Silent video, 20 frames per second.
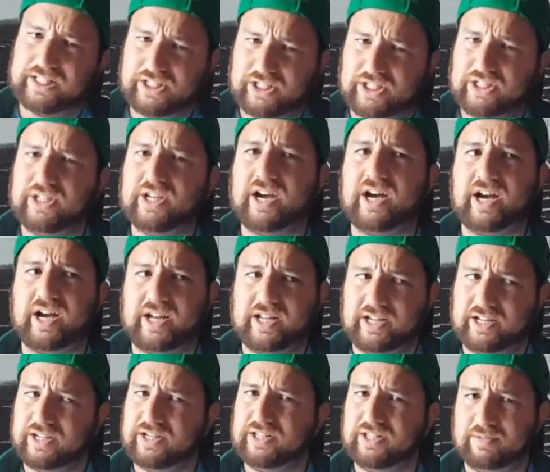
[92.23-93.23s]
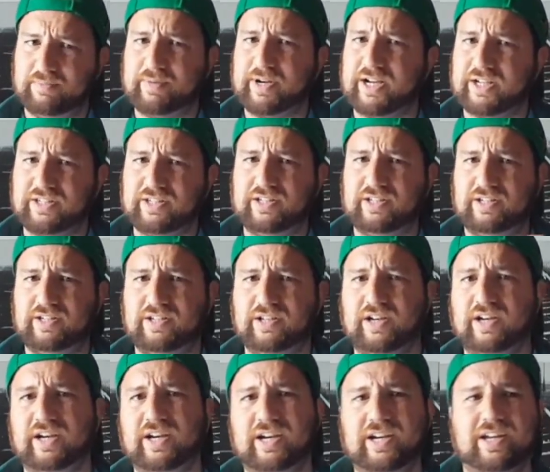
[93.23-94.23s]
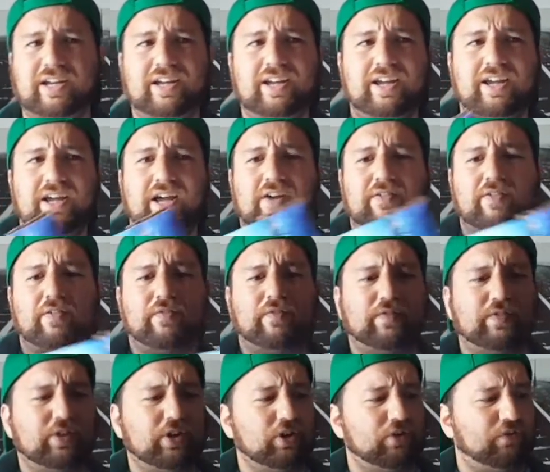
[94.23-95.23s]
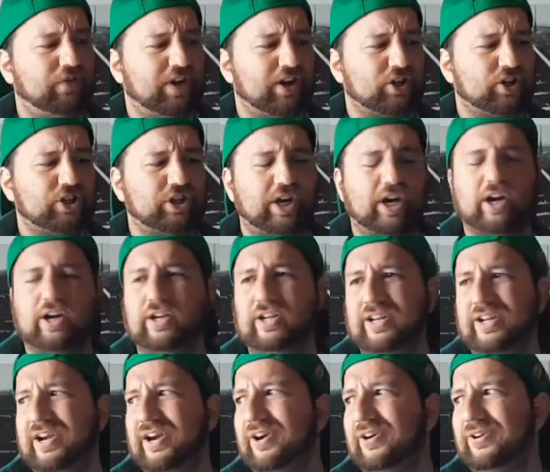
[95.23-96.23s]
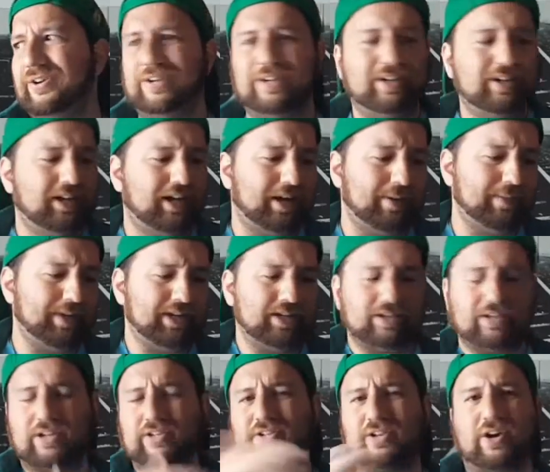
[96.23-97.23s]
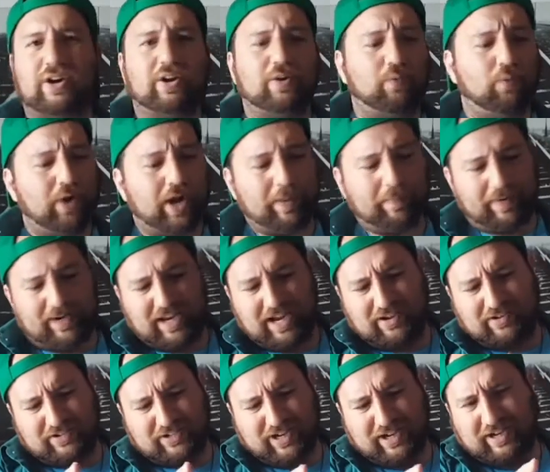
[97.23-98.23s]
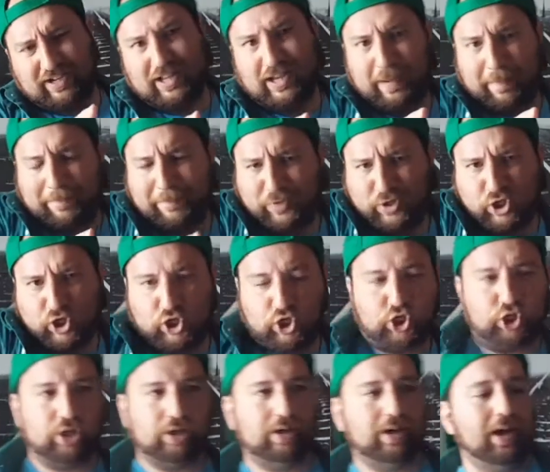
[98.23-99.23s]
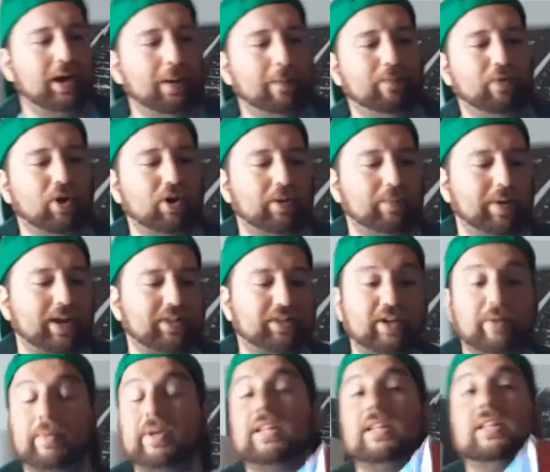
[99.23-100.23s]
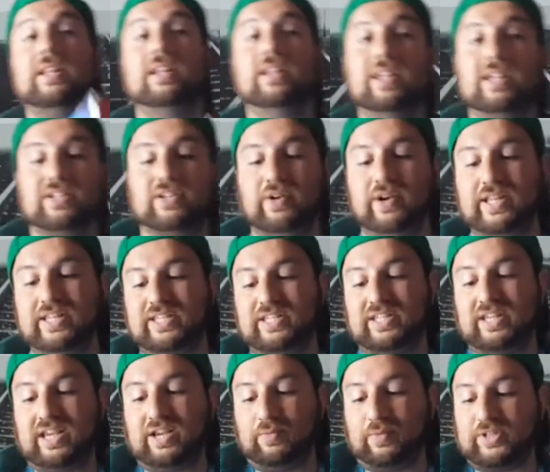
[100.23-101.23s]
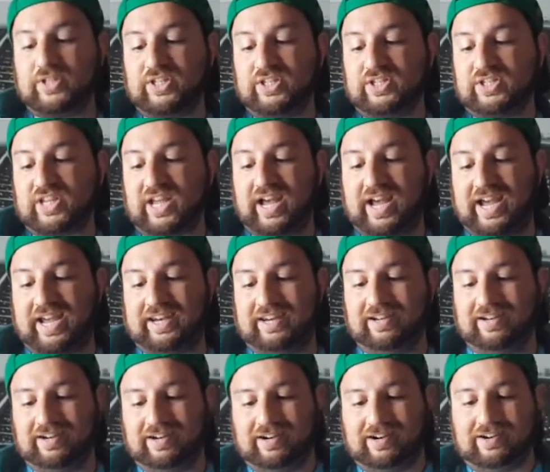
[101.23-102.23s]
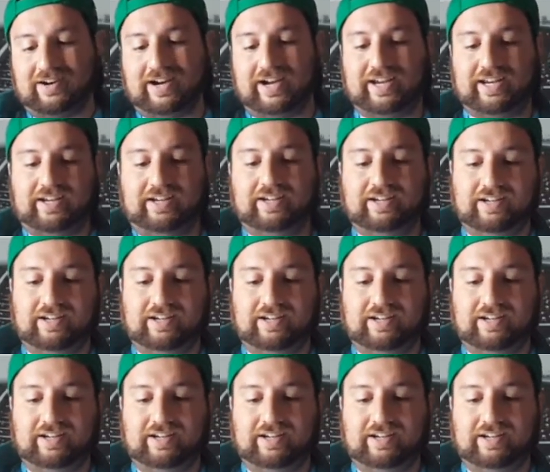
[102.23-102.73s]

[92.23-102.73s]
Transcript: didn't have a good fair share, you know. I mean, that's already wet, and now it's kind of like, broken back there. But let's go ahead and see what's inside. Alright.